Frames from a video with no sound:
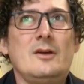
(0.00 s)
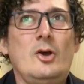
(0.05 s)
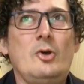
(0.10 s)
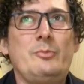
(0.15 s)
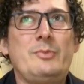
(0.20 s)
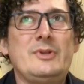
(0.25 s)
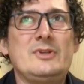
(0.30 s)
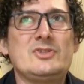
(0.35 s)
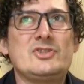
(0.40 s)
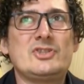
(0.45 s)

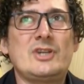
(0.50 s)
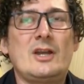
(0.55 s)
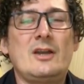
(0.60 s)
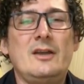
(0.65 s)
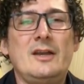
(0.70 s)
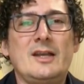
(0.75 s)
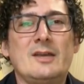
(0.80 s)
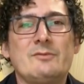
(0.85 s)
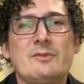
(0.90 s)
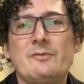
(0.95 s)
open
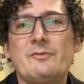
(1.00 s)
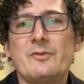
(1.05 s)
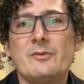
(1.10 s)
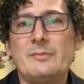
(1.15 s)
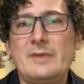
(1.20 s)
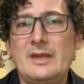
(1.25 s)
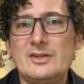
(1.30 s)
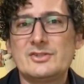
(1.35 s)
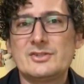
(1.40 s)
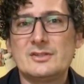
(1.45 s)
sharing of
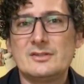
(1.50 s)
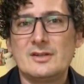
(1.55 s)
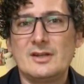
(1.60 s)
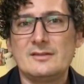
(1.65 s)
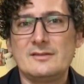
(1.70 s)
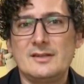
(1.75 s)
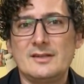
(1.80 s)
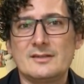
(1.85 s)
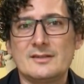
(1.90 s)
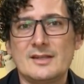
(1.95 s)
information.
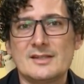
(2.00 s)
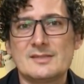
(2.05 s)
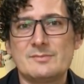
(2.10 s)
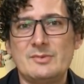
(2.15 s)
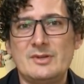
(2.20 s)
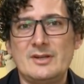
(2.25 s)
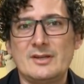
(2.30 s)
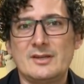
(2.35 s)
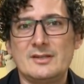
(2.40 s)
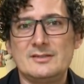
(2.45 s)
I think that's
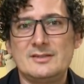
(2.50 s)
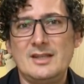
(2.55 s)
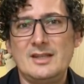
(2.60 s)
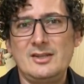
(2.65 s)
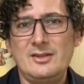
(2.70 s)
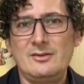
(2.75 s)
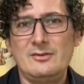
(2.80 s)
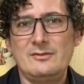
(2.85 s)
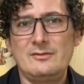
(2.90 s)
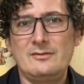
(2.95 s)
been a
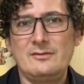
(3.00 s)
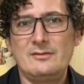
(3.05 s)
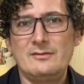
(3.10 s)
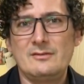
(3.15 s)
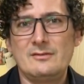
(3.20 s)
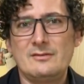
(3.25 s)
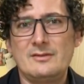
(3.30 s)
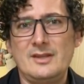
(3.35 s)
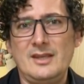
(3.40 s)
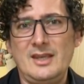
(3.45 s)
continued
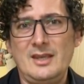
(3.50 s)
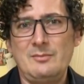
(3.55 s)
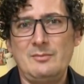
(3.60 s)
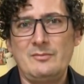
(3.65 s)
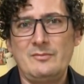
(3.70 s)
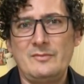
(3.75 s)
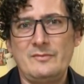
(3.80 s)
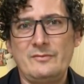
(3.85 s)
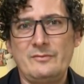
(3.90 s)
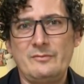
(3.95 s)

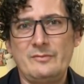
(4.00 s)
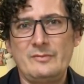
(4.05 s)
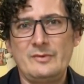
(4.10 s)
theme.